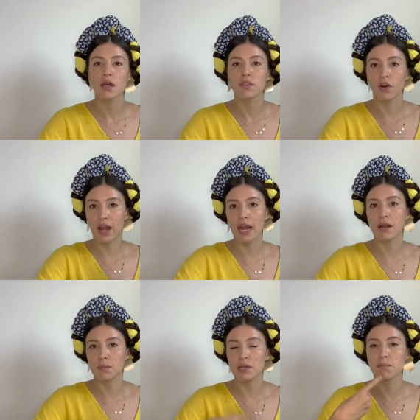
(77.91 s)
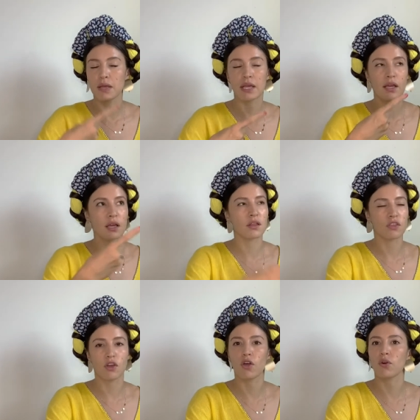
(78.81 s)
their enemy being
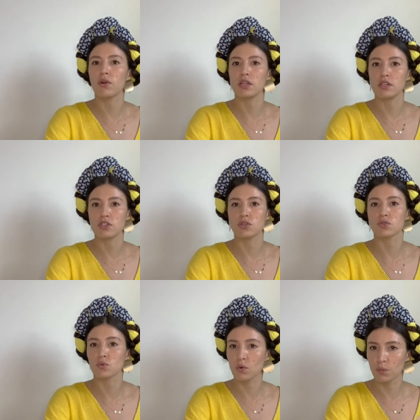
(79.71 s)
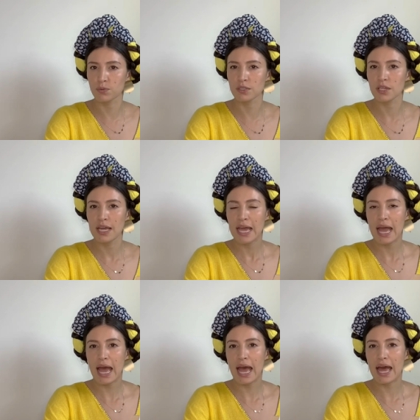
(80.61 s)
the other indigenous groups.
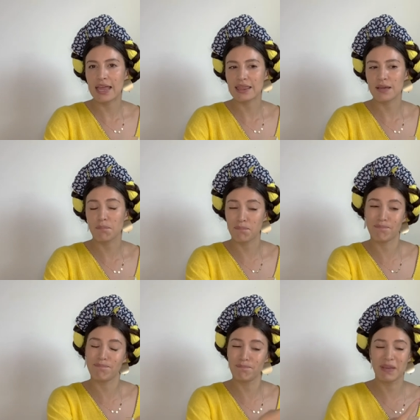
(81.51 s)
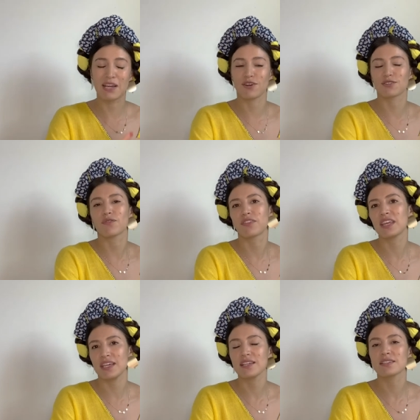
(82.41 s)
And because of
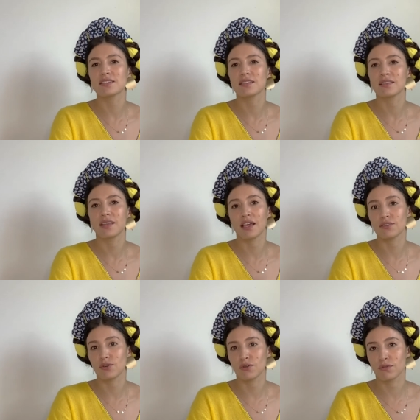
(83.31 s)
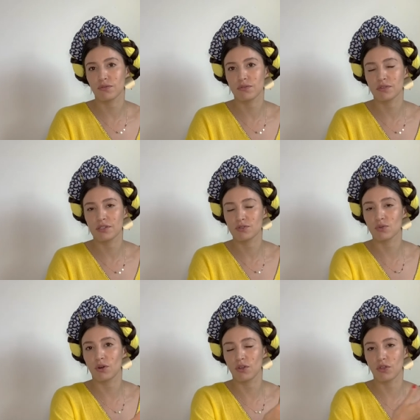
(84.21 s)
this, they sort of
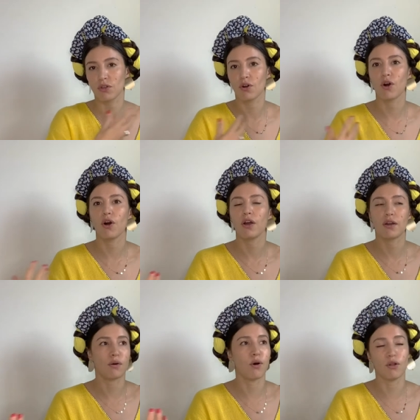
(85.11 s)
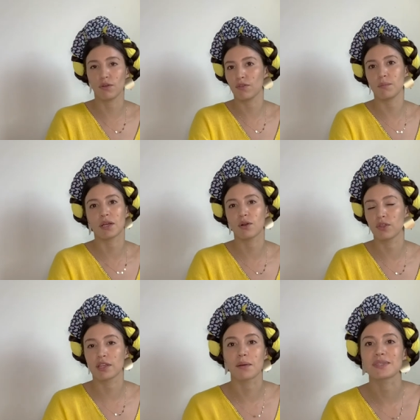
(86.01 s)
destroyed all of them,
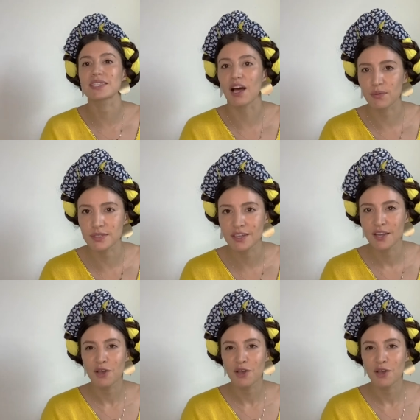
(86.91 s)
including themselves.